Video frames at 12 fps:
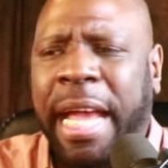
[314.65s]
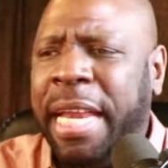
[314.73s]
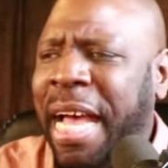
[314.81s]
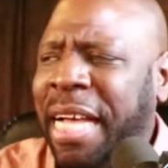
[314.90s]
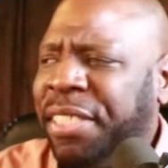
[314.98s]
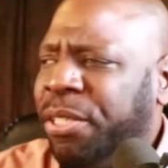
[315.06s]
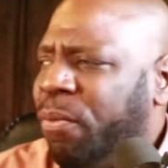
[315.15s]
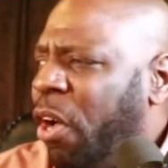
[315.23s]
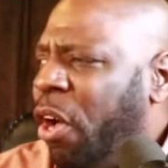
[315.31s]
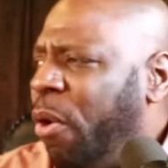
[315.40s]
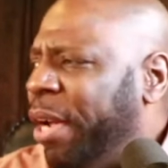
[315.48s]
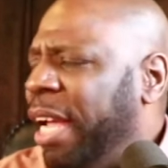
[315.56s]
And Esther
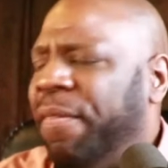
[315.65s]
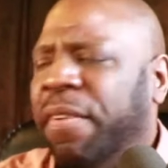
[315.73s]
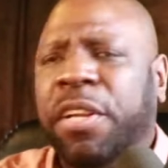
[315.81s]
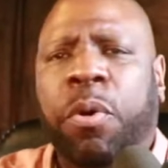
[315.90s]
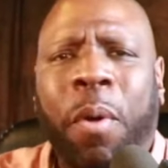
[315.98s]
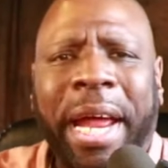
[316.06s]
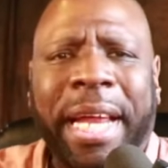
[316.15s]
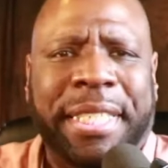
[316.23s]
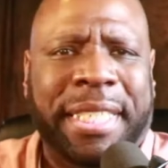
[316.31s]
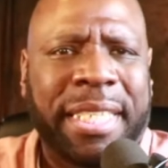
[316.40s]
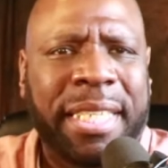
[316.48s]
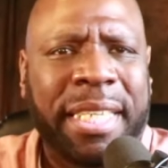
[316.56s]
Rolle even
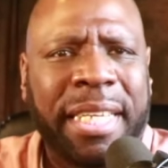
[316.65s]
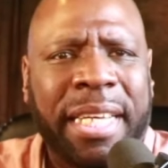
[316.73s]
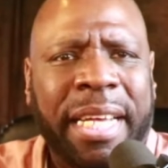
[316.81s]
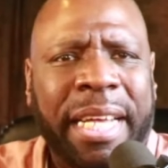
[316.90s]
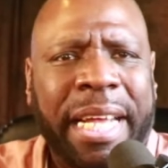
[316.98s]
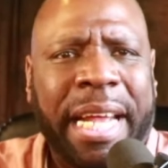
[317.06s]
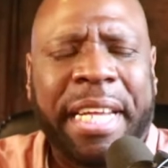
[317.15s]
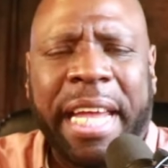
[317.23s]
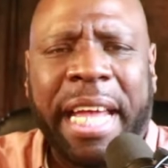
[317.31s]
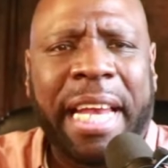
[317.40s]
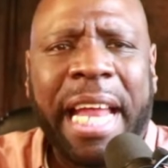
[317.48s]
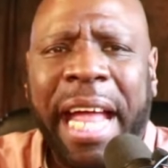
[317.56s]
quit a
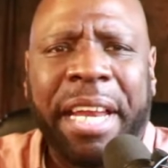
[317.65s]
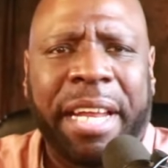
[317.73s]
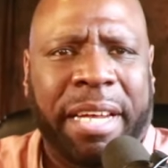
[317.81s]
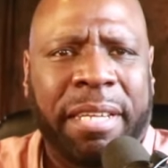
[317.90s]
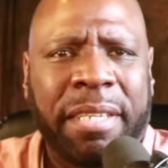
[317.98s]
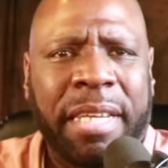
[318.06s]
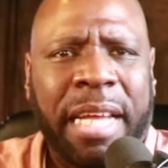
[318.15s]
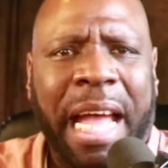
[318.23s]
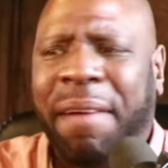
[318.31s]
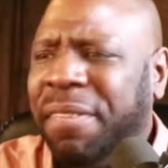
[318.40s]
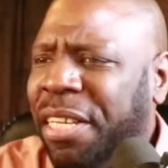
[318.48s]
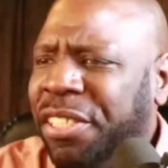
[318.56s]
year later
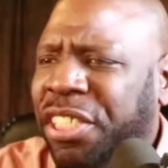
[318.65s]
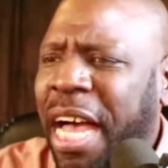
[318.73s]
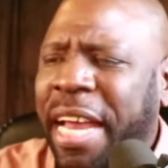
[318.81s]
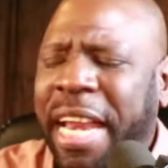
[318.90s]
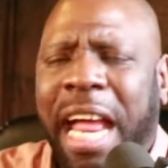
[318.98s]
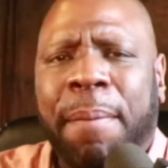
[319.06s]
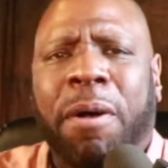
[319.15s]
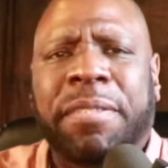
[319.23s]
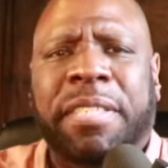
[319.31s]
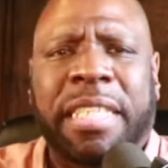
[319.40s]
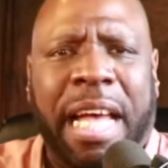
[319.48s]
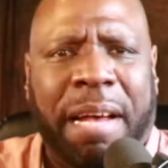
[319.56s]
after John
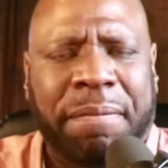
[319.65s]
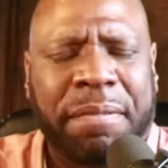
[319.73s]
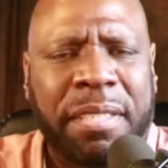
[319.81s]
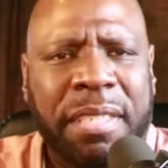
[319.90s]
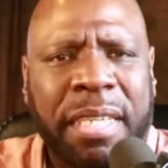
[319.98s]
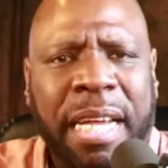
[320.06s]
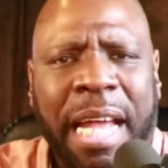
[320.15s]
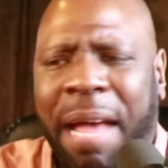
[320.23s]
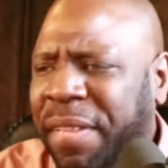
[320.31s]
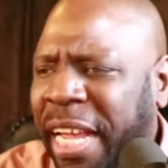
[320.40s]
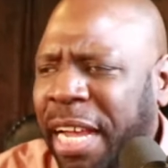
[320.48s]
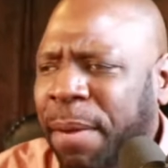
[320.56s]
Amos left
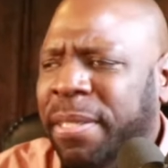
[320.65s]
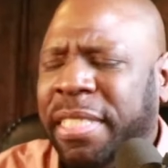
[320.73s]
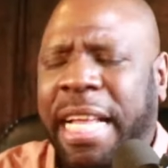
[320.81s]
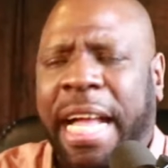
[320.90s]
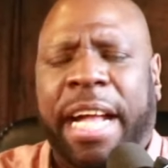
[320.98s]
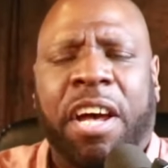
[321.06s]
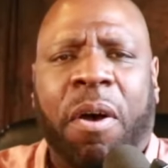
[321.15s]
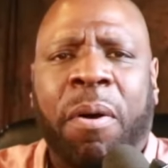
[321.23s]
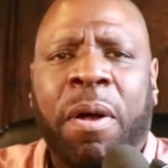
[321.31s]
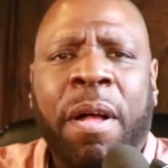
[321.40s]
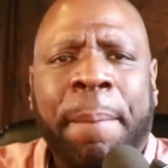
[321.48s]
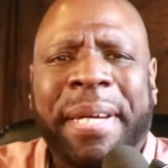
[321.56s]
after he was let
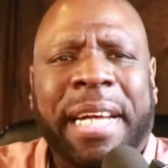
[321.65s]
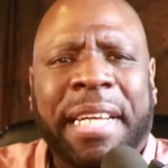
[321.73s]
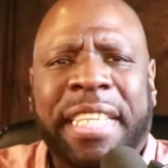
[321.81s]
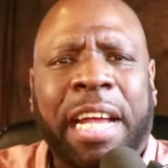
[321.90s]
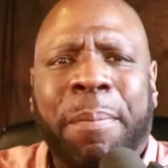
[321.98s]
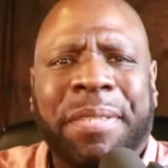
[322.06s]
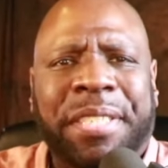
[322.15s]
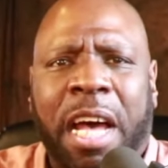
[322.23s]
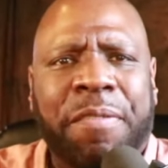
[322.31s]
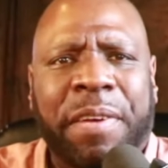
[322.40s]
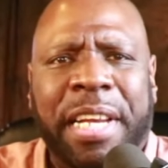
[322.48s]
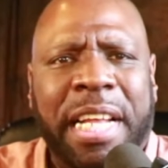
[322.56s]
go because he was
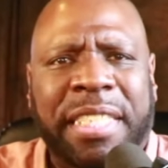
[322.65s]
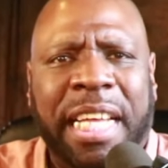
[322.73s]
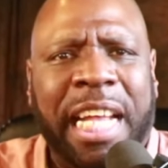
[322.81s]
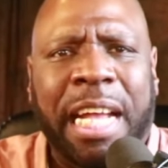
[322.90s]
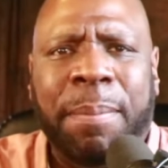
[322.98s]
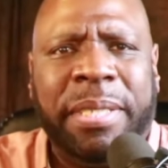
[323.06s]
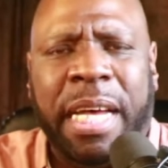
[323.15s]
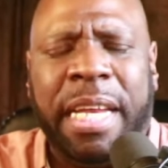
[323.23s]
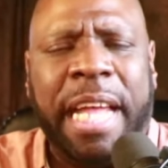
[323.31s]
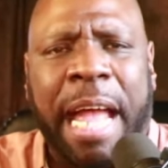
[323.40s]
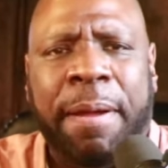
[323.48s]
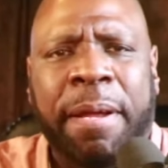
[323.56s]
unrelenting. He was
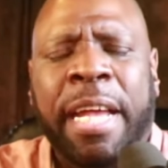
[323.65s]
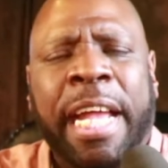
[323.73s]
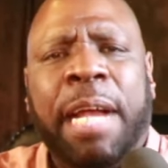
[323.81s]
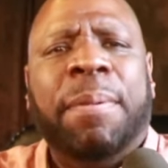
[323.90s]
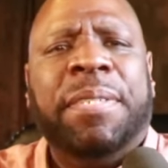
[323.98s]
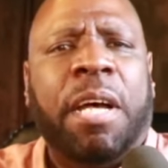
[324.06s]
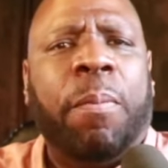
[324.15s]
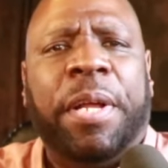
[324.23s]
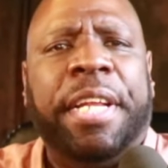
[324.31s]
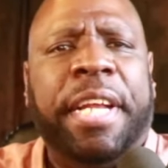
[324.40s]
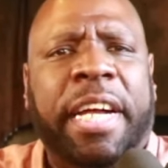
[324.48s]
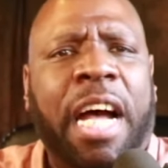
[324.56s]
unable, he was
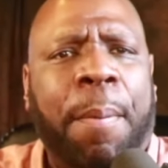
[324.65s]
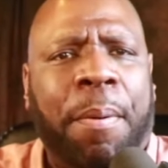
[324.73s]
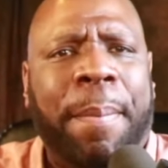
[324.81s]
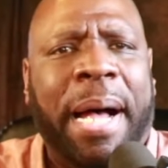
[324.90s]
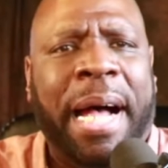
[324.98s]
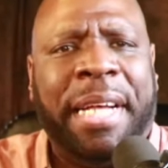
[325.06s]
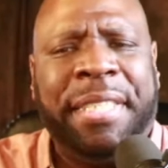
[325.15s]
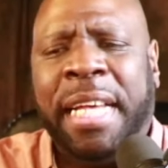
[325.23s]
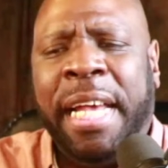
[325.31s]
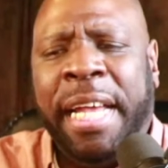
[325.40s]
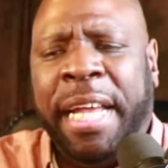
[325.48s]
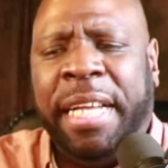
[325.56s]
unwilling to compromise
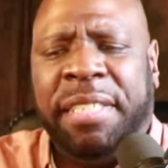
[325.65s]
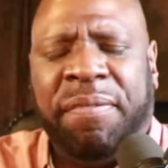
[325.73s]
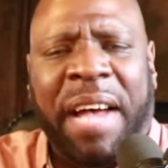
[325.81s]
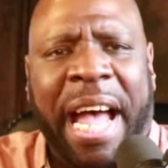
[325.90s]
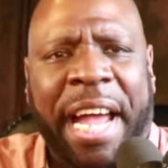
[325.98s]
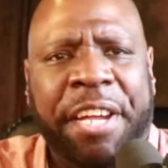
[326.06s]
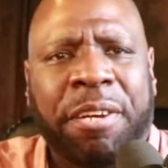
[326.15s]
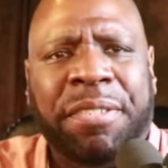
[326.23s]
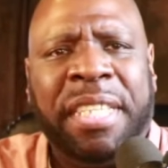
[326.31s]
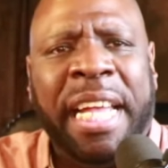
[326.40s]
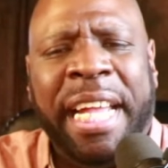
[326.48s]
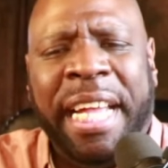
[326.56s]
his
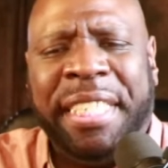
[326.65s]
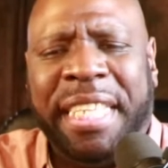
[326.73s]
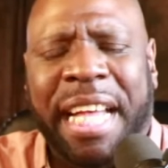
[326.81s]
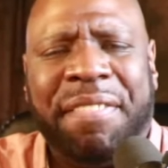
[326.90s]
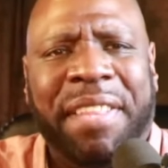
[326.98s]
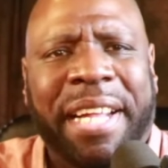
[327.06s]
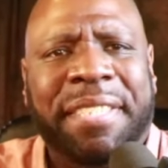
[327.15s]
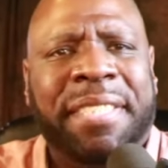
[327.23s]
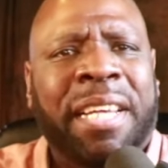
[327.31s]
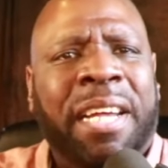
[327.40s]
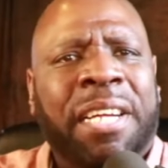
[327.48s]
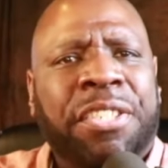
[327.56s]
values, his ethics
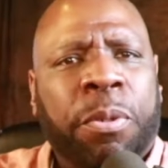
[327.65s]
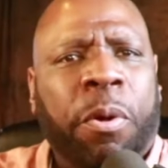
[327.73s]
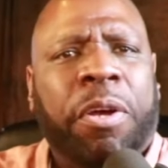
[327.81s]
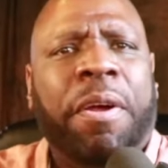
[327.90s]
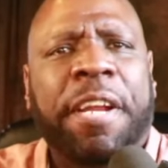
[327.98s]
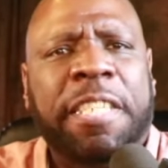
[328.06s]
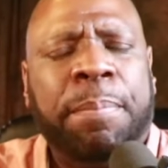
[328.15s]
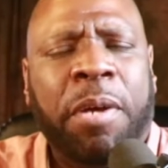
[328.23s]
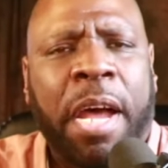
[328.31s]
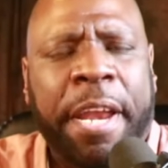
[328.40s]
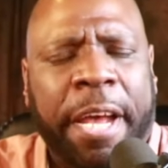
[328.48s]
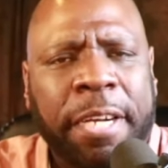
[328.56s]
to work on this
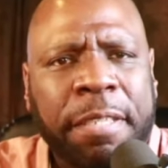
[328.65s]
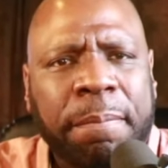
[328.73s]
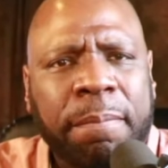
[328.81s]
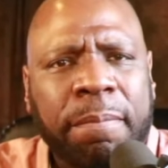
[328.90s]
product.